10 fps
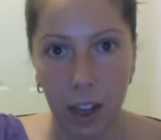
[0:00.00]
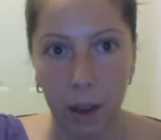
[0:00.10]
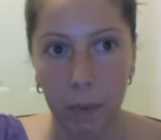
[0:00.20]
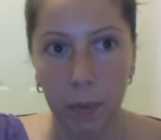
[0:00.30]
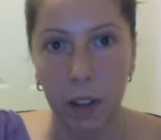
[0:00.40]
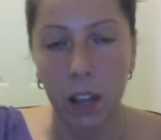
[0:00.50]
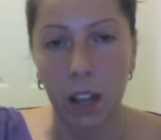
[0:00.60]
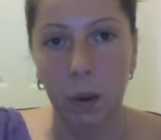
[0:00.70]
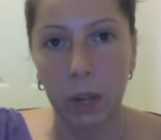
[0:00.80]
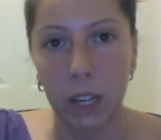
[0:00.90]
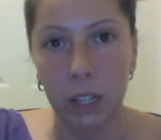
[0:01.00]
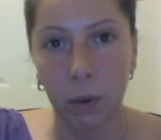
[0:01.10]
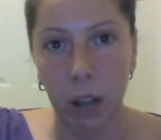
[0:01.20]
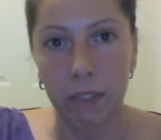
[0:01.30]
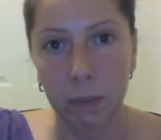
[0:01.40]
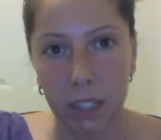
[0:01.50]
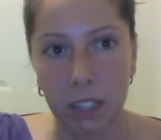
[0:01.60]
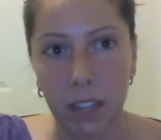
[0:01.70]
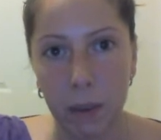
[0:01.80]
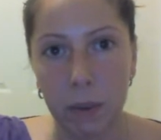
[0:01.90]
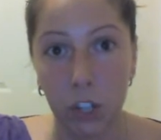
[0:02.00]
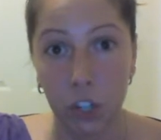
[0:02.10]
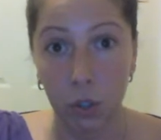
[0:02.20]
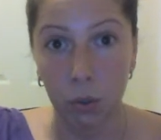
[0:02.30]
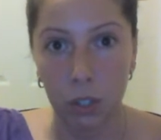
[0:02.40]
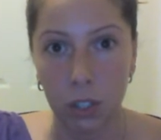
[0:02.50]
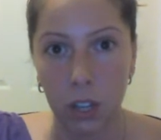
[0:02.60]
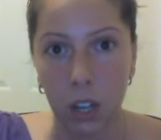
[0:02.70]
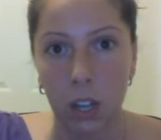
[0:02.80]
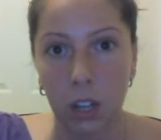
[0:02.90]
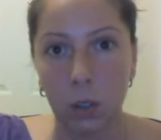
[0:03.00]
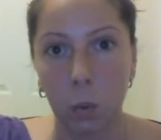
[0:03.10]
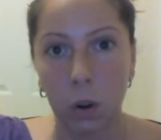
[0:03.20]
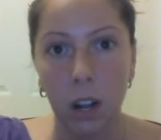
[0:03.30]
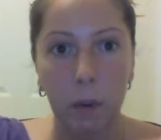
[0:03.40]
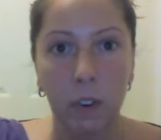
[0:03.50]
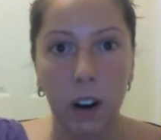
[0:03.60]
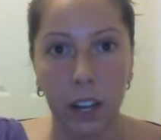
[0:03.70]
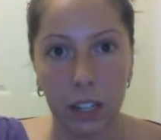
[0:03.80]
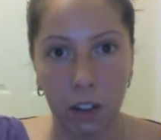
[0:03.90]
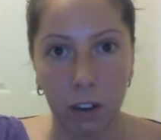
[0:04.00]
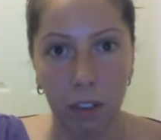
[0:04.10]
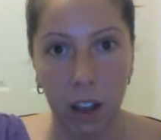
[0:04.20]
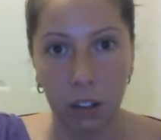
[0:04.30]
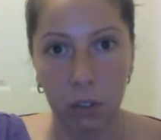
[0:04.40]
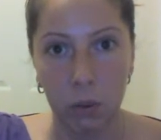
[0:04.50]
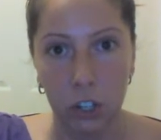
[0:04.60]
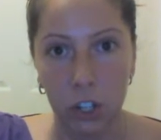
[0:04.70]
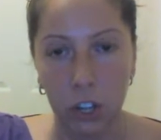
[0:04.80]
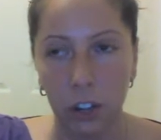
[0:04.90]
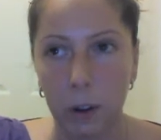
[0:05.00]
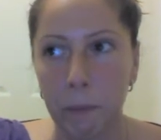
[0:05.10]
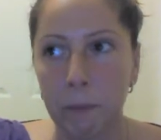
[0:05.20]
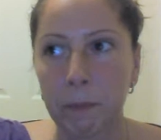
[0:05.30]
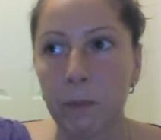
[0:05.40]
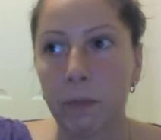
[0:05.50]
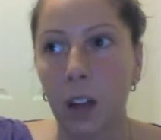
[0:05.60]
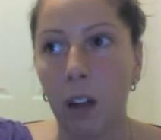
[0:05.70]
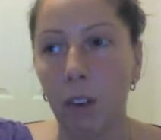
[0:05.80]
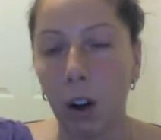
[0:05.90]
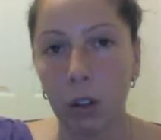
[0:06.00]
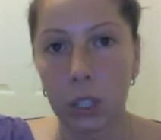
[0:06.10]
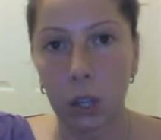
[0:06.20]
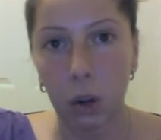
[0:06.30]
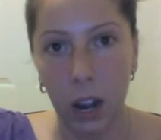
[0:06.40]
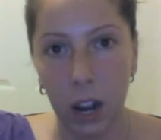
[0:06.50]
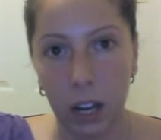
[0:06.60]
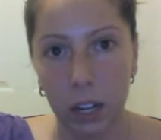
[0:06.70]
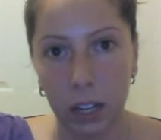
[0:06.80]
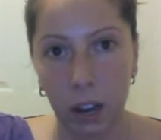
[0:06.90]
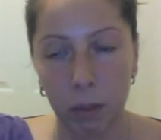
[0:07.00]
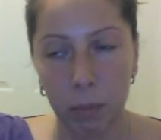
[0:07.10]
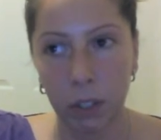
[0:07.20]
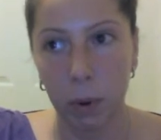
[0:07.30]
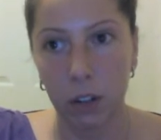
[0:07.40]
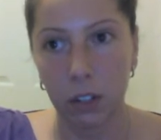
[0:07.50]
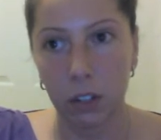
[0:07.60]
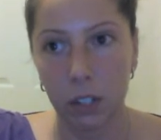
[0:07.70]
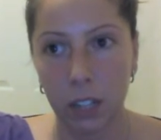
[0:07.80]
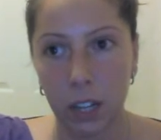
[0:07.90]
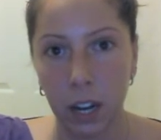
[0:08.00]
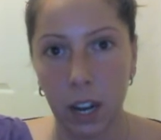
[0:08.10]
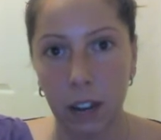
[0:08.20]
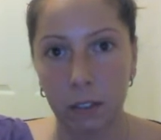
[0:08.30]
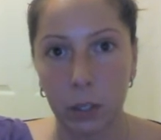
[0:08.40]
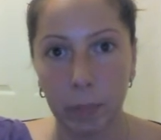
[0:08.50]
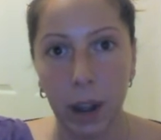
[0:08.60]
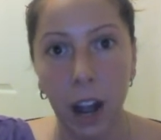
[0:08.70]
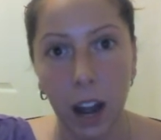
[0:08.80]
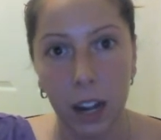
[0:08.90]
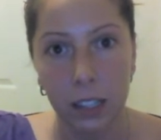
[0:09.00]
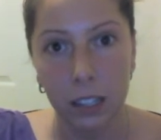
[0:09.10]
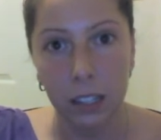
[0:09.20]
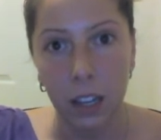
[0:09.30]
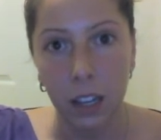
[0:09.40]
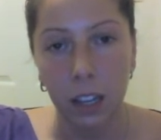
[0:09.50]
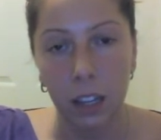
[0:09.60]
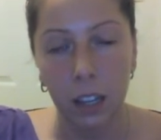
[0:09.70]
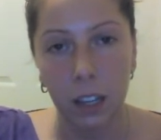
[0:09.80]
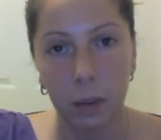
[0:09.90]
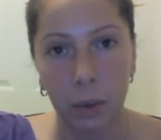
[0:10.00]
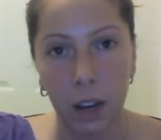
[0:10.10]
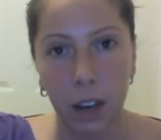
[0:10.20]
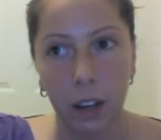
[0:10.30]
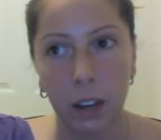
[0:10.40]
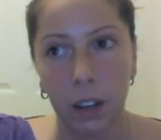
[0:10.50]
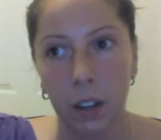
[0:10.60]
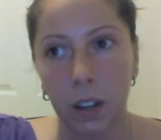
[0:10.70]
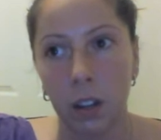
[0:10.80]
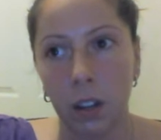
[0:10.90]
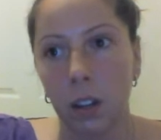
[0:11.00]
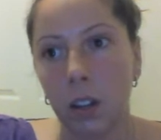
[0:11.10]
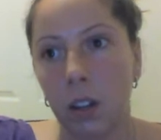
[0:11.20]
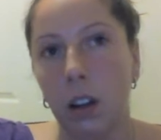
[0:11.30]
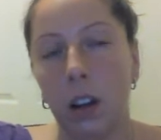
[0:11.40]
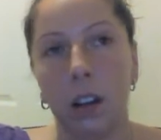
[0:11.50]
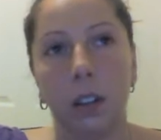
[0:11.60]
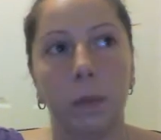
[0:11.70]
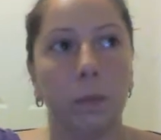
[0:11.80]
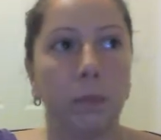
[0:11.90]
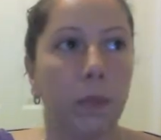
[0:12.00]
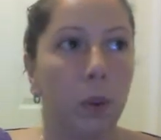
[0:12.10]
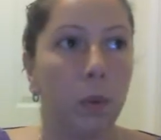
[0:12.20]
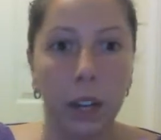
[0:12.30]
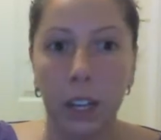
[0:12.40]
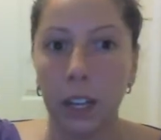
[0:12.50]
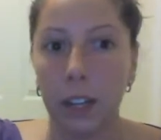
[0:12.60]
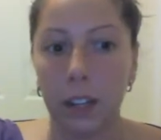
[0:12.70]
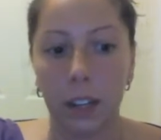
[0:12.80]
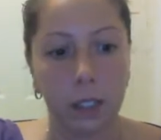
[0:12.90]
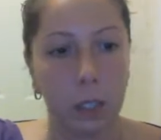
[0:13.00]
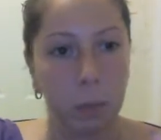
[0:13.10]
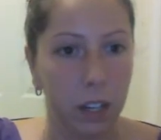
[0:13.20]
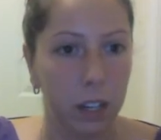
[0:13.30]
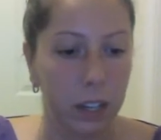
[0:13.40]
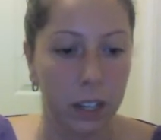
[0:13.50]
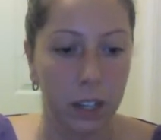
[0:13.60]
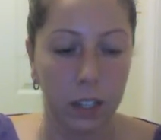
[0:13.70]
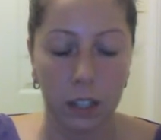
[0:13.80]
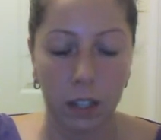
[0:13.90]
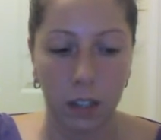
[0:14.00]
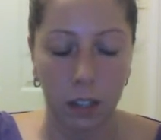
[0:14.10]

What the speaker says: them, and we don't have some of the same issues. So we're not providing a ton of value to each other. I've also had accountability partners that I have surpassed in my um, rank, experience,